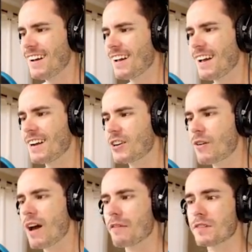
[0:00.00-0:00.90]
Uh,
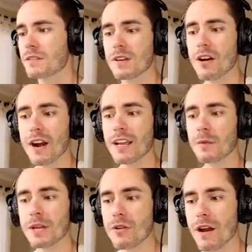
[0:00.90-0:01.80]
craft. Alright,
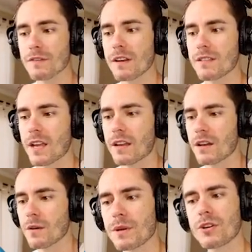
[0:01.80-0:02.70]
can we craft anything?
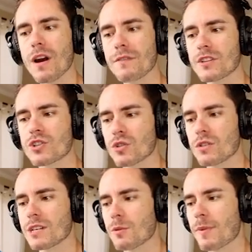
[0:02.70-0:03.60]
We could craft a
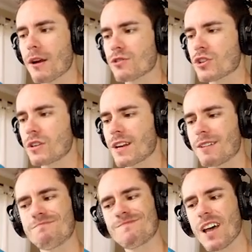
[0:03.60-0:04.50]
short double barrel
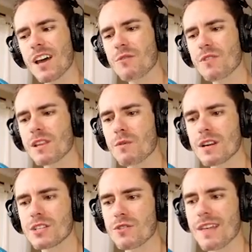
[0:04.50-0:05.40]
shotgun. I don't really
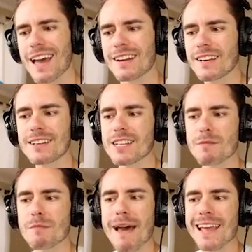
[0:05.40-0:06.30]
want to do that, because
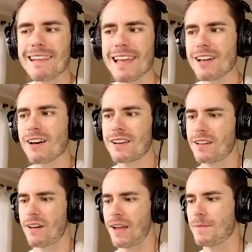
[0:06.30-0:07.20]
I'm a melee kind of
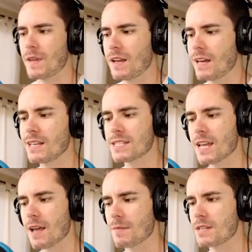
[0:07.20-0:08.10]
guy. At least
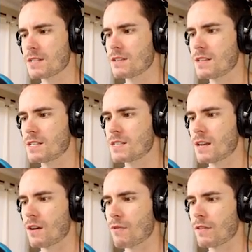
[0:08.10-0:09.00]
I am this, this
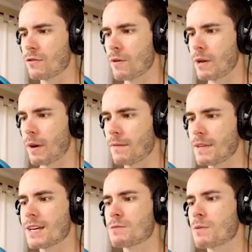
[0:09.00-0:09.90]
uh, run through anyway.
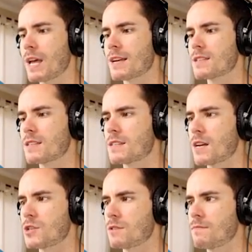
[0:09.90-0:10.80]
Yes, we want to exit the
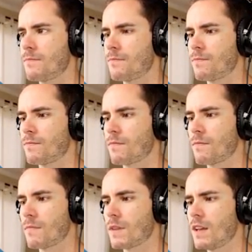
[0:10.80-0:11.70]
station.
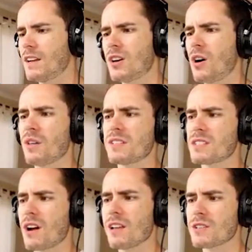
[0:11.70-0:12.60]
God,
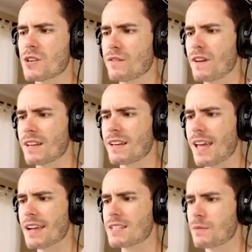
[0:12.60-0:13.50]
this guy looks so fucking
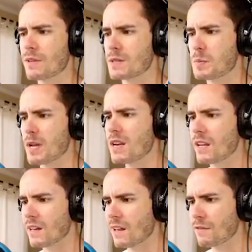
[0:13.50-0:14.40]
gangster with his
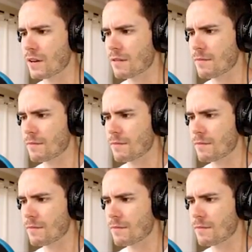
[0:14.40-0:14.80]
beanie. I love it.